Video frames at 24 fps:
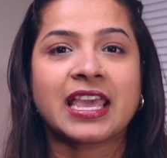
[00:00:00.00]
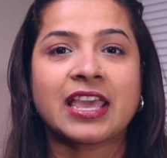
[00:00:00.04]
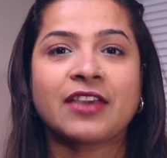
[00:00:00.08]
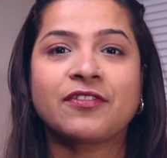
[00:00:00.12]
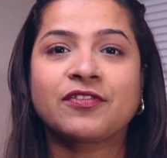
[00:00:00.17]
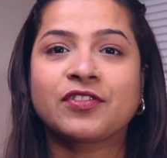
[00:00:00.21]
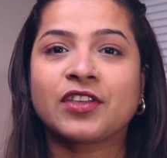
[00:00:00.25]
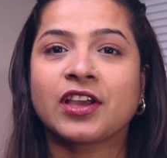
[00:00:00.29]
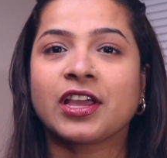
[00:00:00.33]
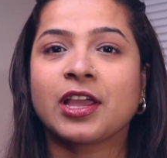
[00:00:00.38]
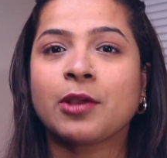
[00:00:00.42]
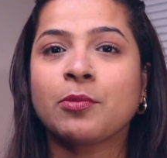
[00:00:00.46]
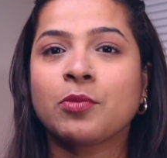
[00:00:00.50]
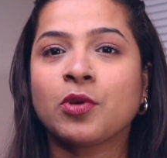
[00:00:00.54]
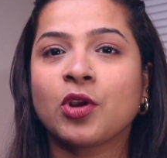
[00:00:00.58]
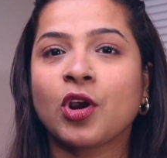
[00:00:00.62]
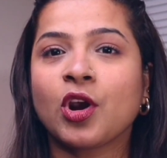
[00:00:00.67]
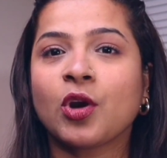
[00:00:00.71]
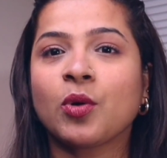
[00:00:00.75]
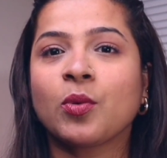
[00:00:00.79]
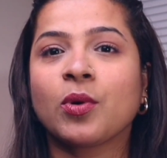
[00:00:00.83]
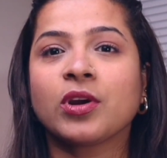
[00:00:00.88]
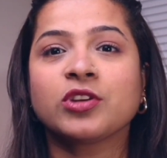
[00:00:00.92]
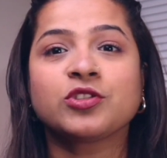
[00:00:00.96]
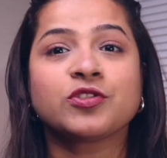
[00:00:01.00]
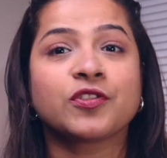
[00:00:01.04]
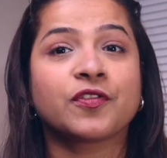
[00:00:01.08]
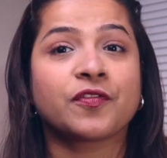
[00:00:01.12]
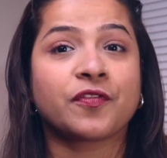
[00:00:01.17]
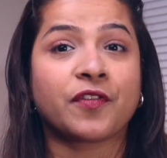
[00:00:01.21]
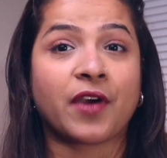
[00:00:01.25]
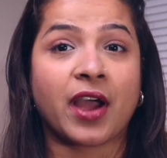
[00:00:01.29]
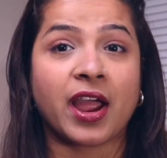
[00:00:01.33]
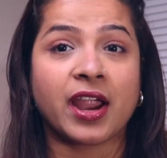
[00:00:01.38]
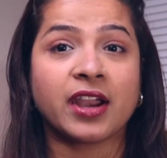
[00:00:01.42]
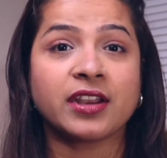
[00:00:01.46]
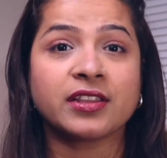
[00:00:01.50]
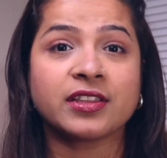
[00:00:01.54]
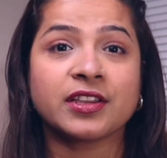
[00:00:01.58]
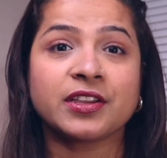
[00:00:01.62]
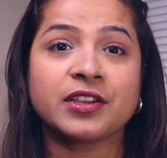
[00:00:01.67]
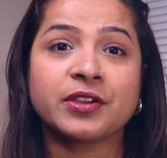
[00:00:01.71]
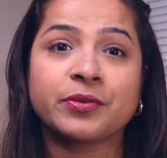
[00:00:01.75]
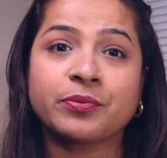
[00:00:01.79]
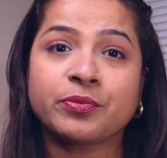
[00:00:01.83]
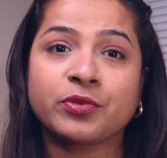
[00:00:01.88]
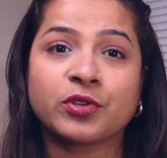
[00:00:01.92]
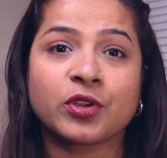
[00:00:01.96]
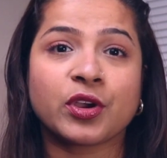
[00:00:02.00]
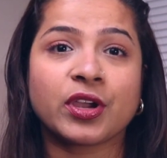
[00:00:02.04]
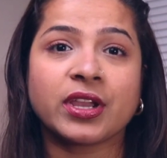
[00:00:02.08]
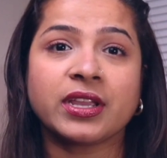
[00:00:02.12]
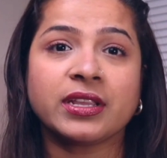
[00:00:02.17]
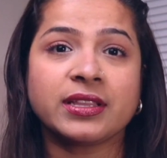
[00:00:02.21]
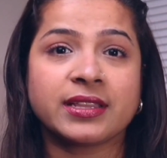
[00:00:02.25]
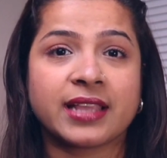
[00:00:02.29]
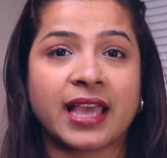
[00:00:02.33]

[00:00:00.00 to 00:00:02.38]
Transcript: if the employer wants to fire the employee,